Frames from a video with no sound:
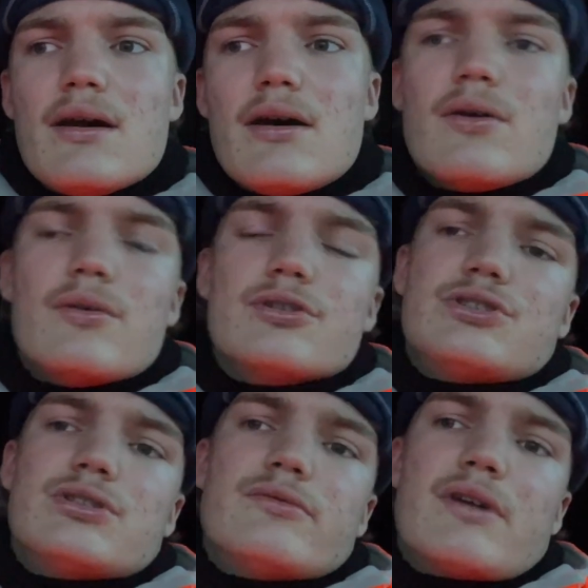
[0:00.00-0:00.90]
I
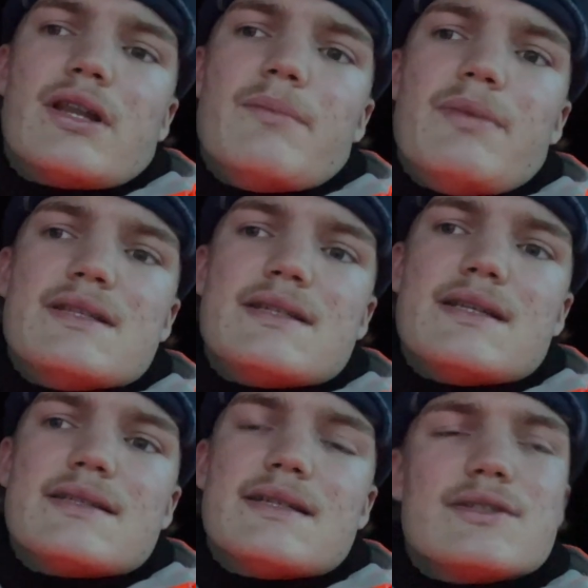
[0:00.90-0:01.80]
also run a
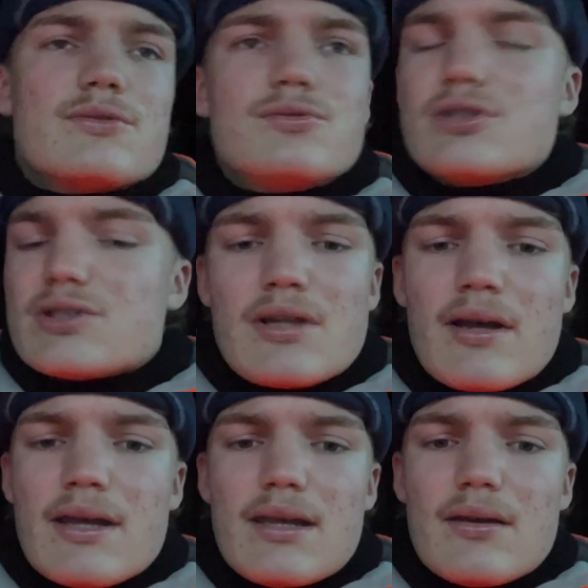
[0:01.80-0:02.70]
business, and it's all just
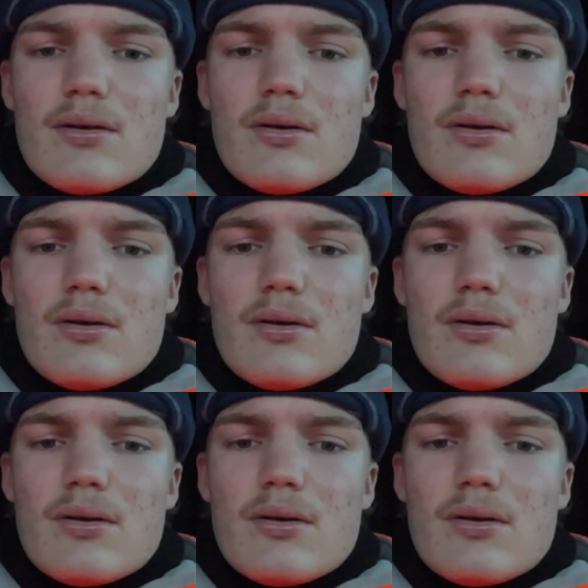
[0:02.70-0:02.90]
like,